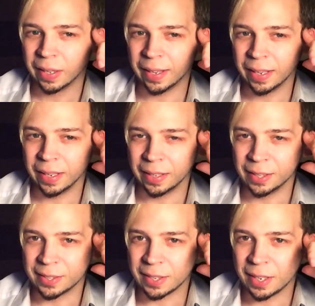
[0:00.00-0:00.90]

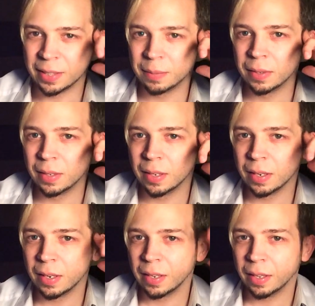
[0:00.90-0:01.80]
And
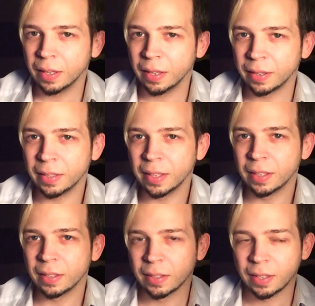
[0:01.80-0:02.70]
I
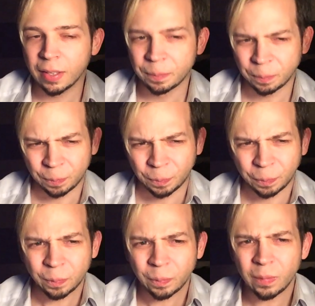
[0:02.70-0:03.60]
think
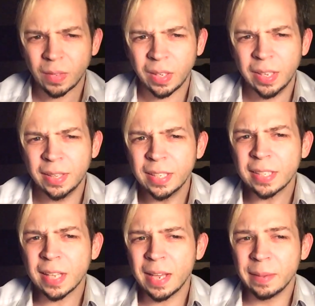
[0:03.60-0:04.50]
in
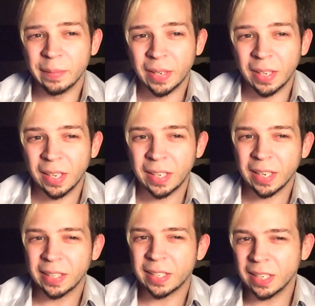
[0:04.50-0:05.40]
this game, it
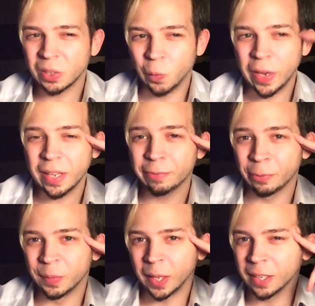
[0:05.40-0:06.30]
kind of takes away
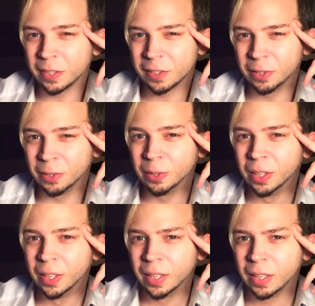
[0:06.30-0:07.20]
from that. So
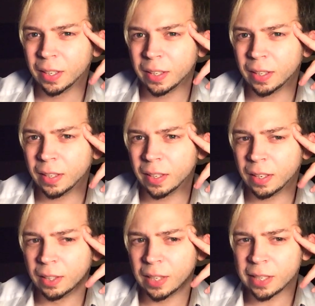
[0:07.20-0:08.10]

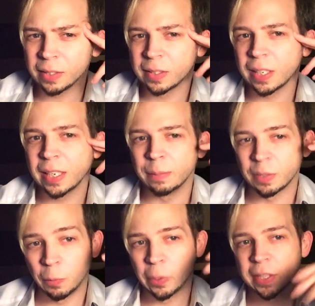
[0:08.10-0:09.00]
a lot of the
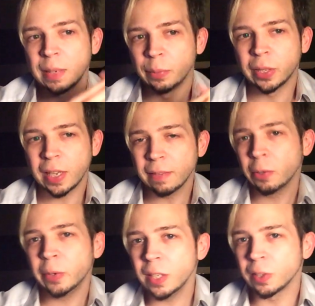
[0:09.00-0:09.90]
times, for example, the
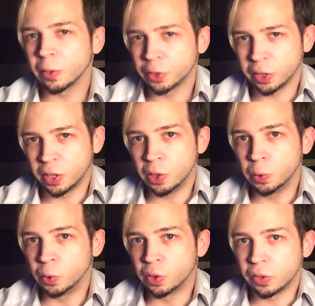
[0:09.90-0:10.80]
FOEs aren't just
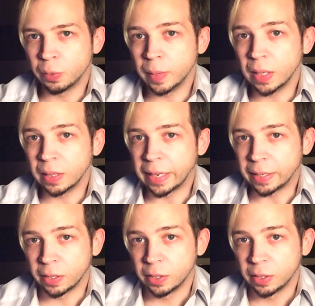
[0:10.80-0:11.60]
used to be like